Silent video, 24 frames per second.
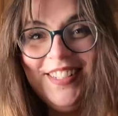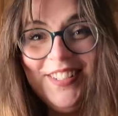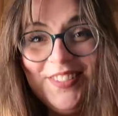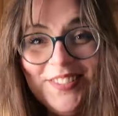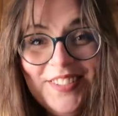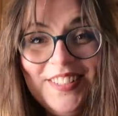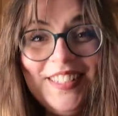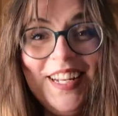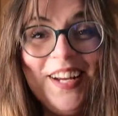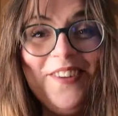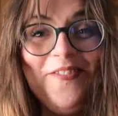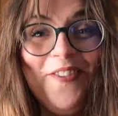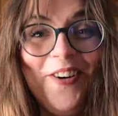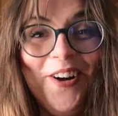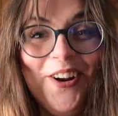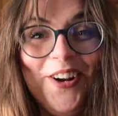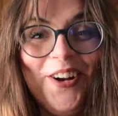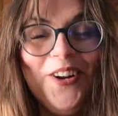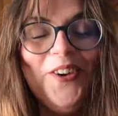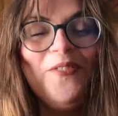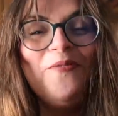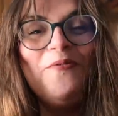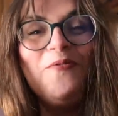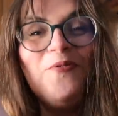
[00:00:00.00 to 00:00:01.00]
So it's day
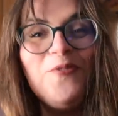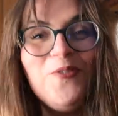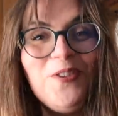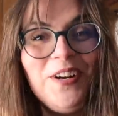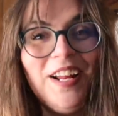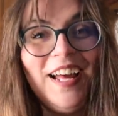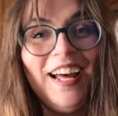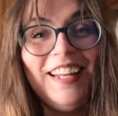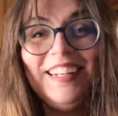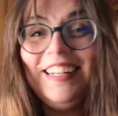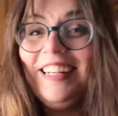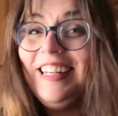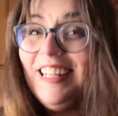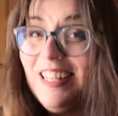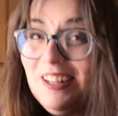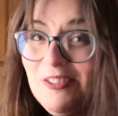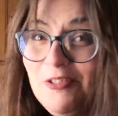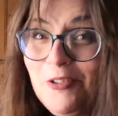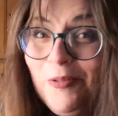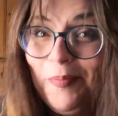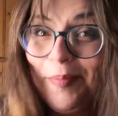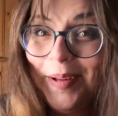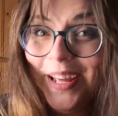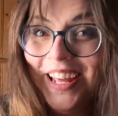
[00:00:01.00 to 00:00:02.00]
one and we've already had a
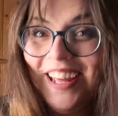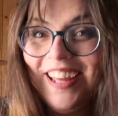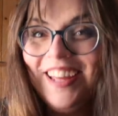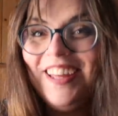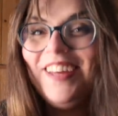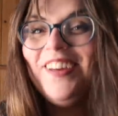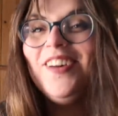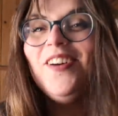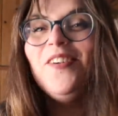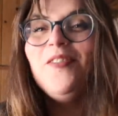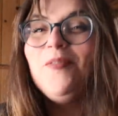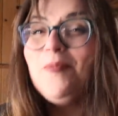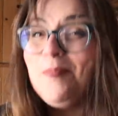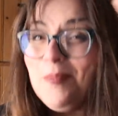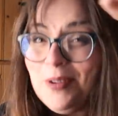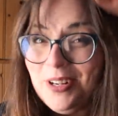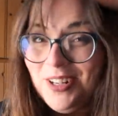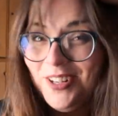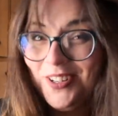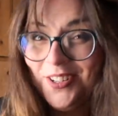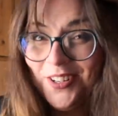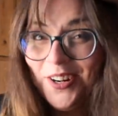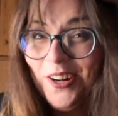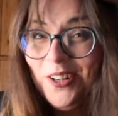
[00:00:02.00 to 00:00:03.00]
little bit of a
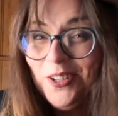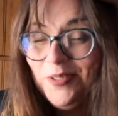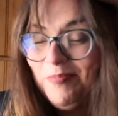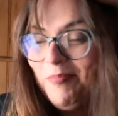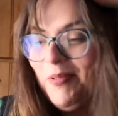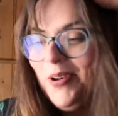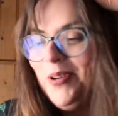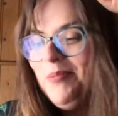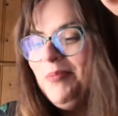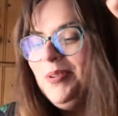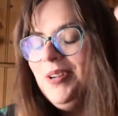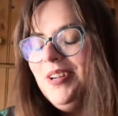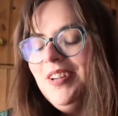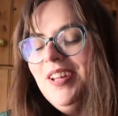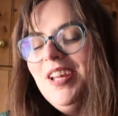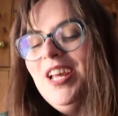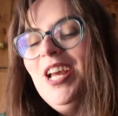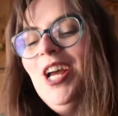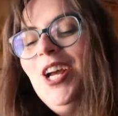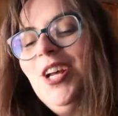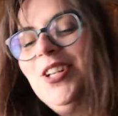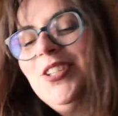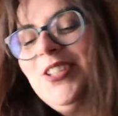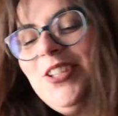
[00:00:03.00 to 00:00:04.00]
Bridget Jones moment.
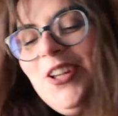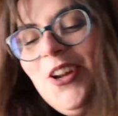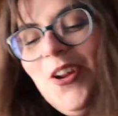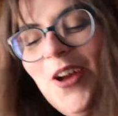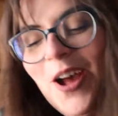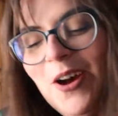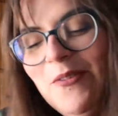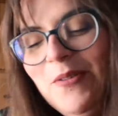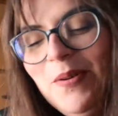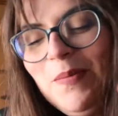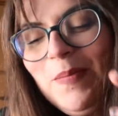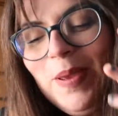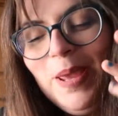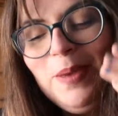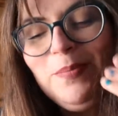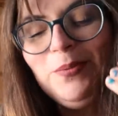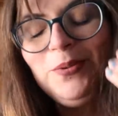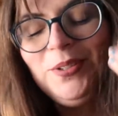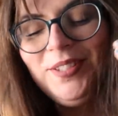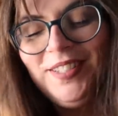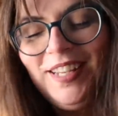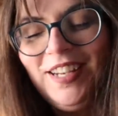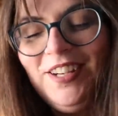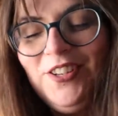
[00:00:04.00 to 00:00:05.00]
So you know how when
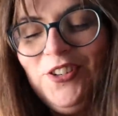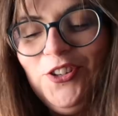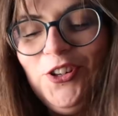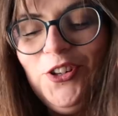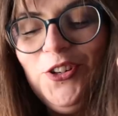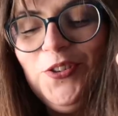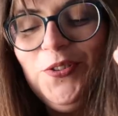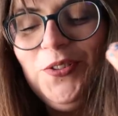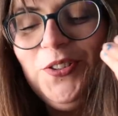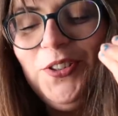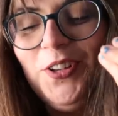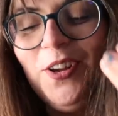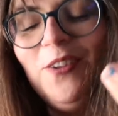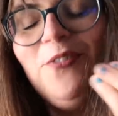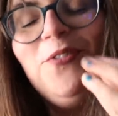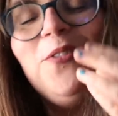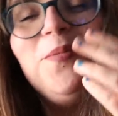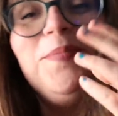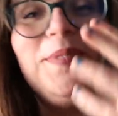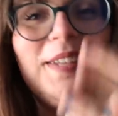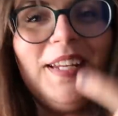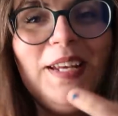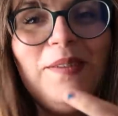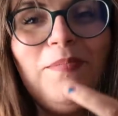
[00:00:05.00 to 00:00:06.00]
people send you stuff
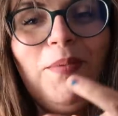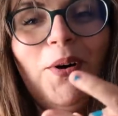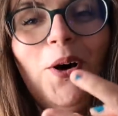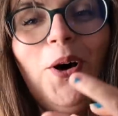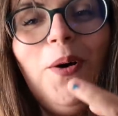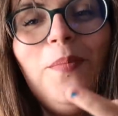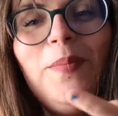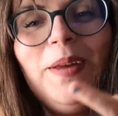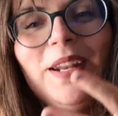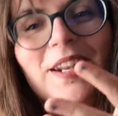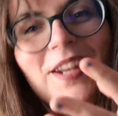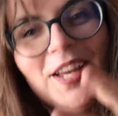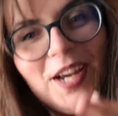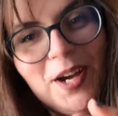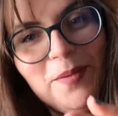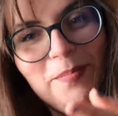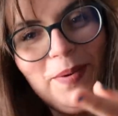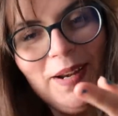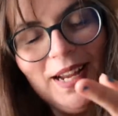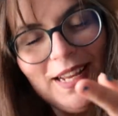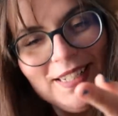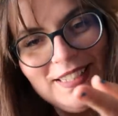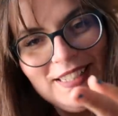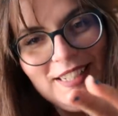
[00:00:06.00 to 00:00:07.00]
from Depop in like a
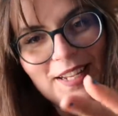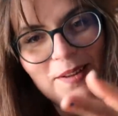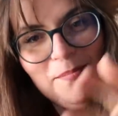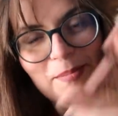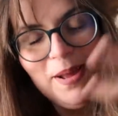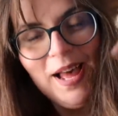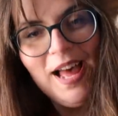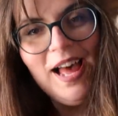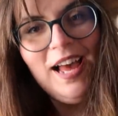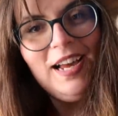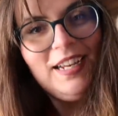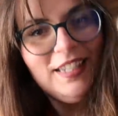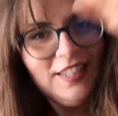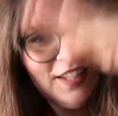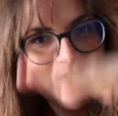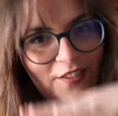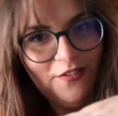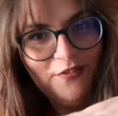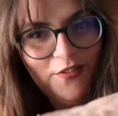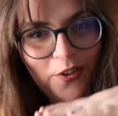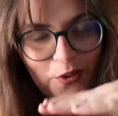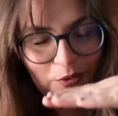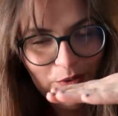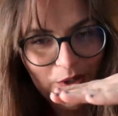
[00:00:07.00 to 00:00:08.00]
plastic bag and they
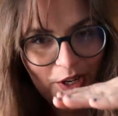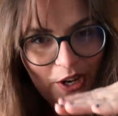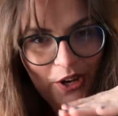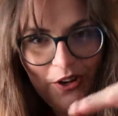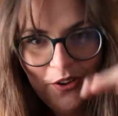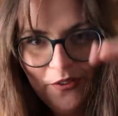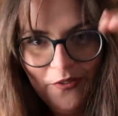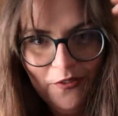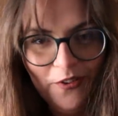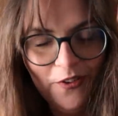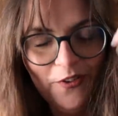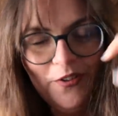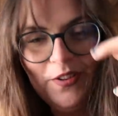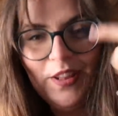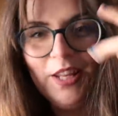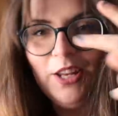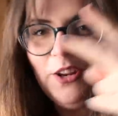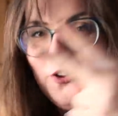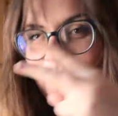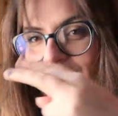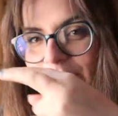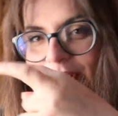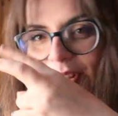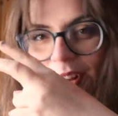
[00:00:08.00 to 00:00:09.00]
fold it over and then
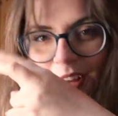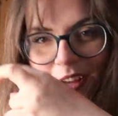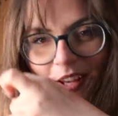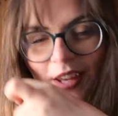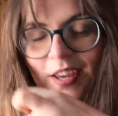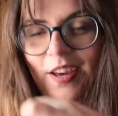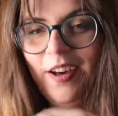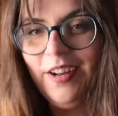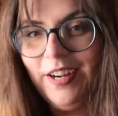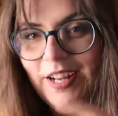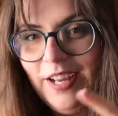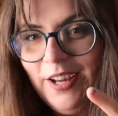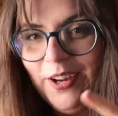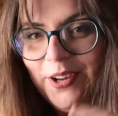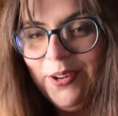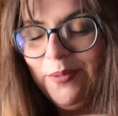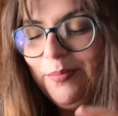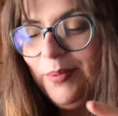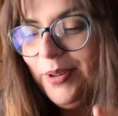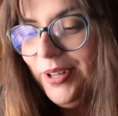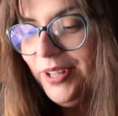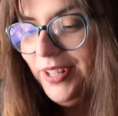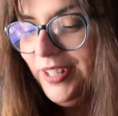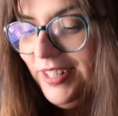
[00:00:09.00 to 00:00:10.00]
you like cut it
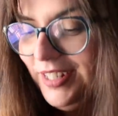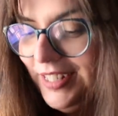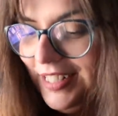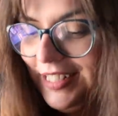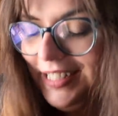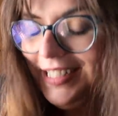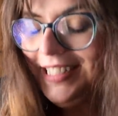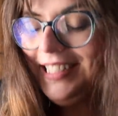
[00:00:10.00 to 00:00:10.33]
open?